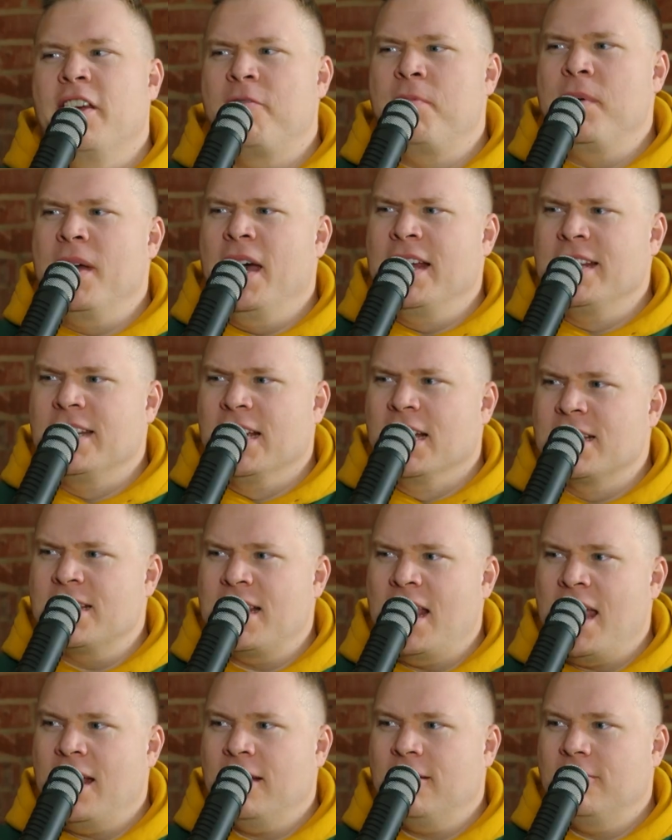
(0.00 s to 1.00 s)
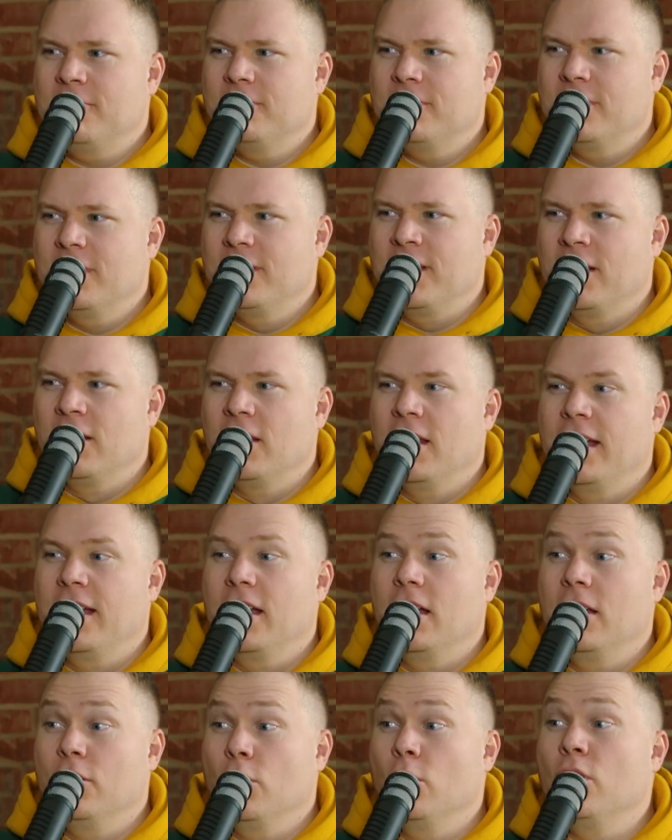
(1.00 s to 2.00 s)
FBI does that? They're like,
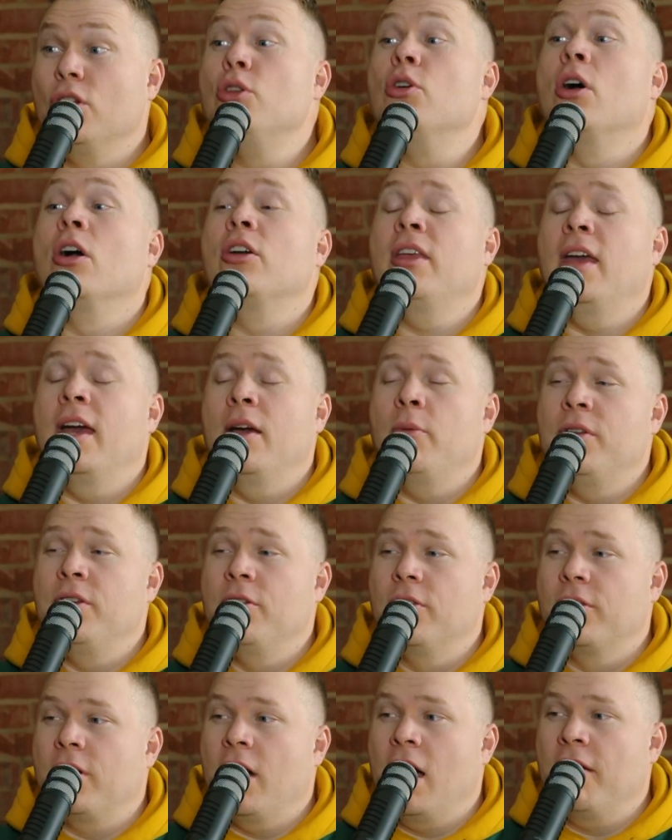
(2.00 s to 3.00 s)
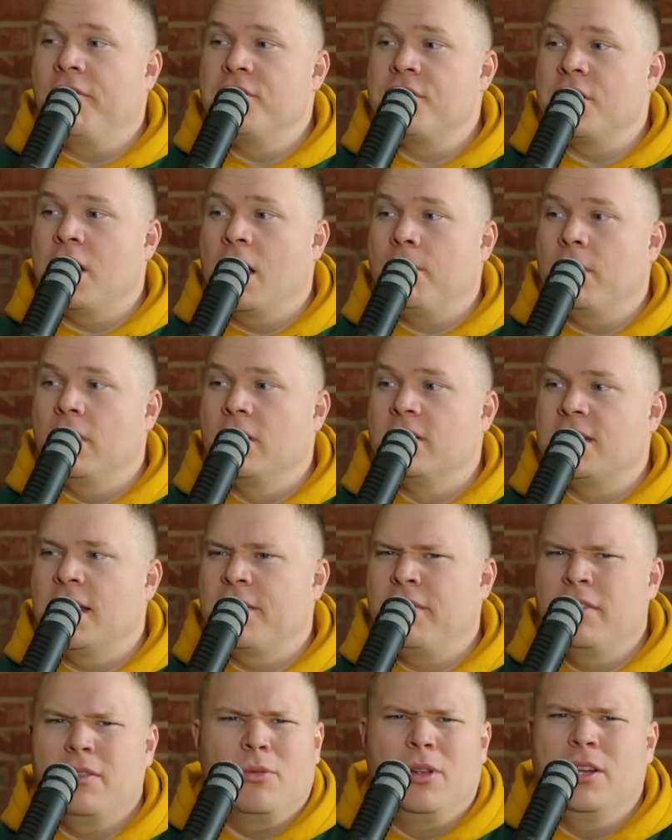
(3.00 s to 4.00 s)
you're like, yeah, we can do the coffee shop on
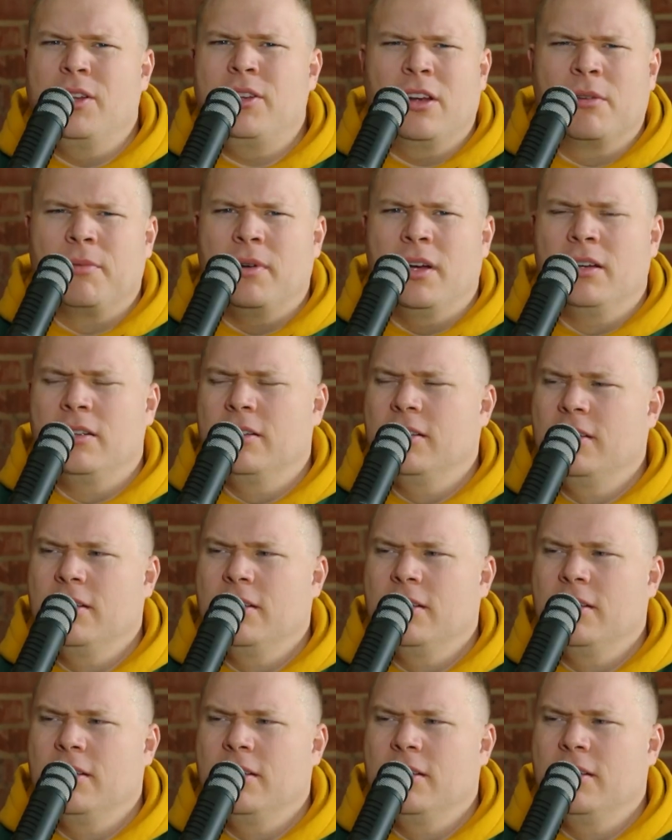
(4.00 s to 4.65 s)
7th. What are you talking about?